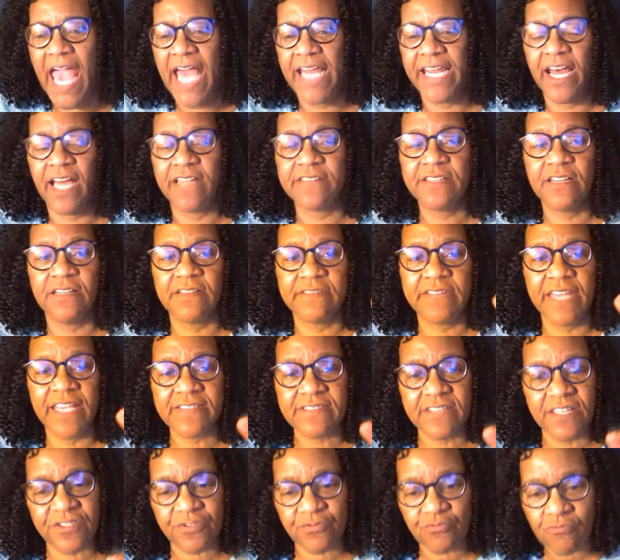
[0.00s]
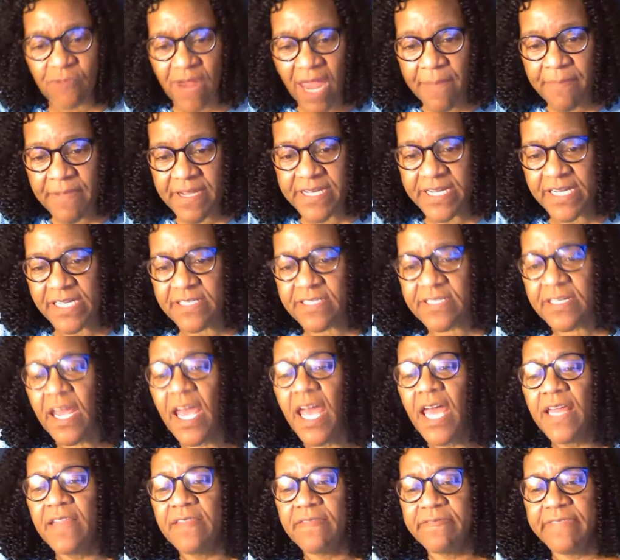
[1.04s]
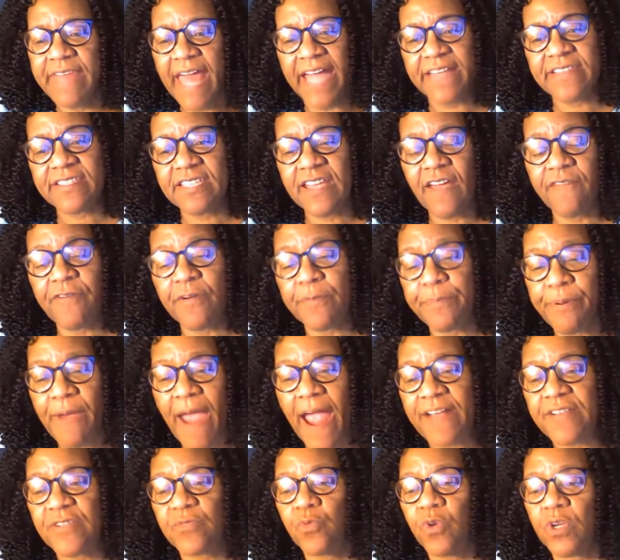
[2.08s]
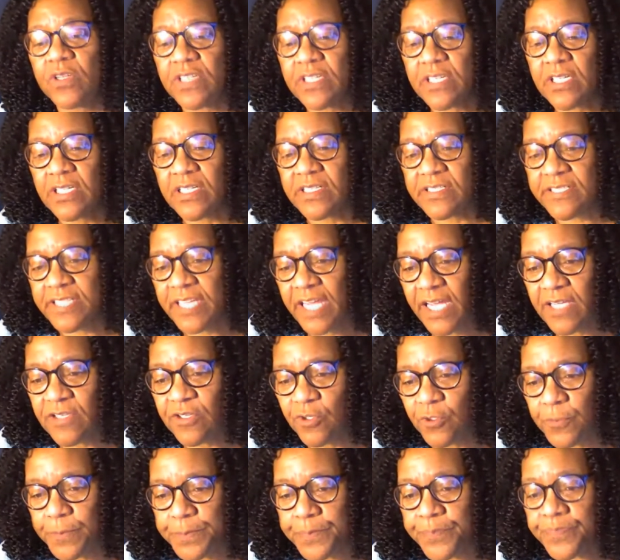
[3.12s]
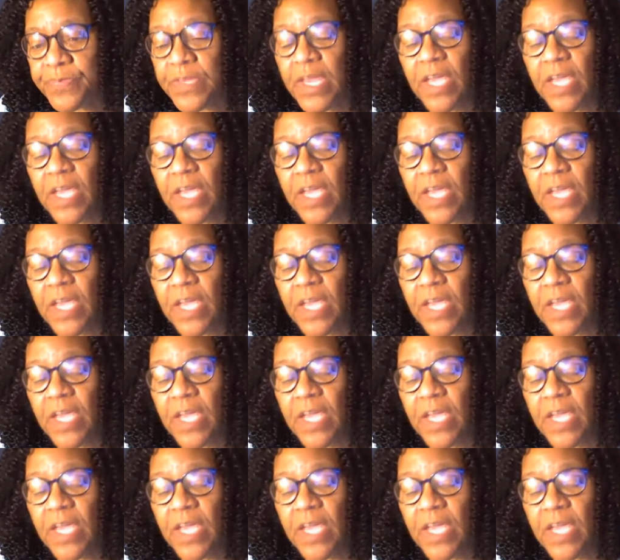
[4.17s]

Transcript: and until this is remedied, that sinful practice will continue.